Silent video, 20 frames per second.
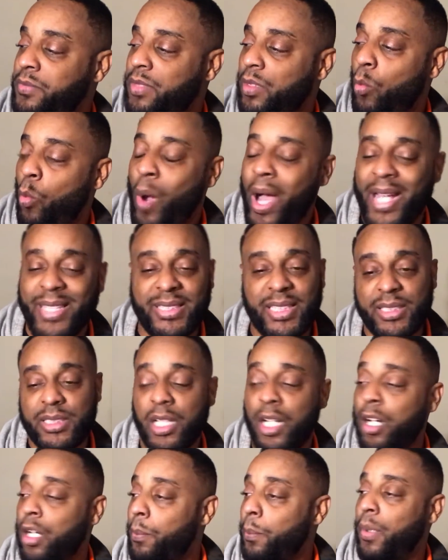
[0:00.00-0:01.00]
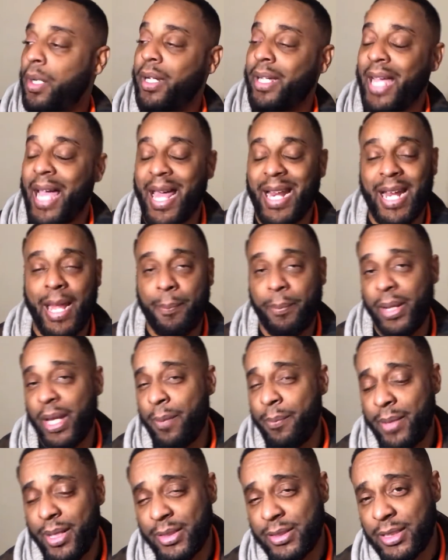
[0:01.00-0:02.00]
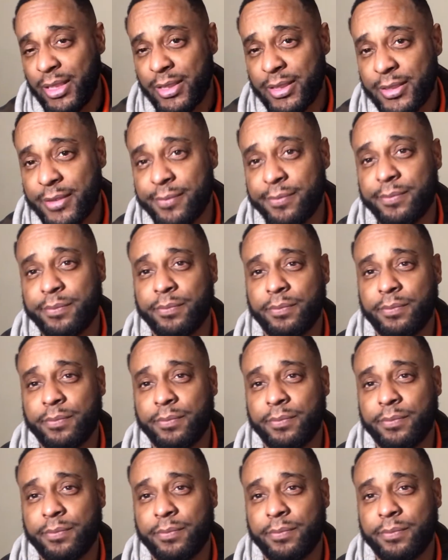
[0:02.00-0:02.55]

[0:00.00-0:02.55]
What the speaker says: why is this Ugg mug guy not paying me attention?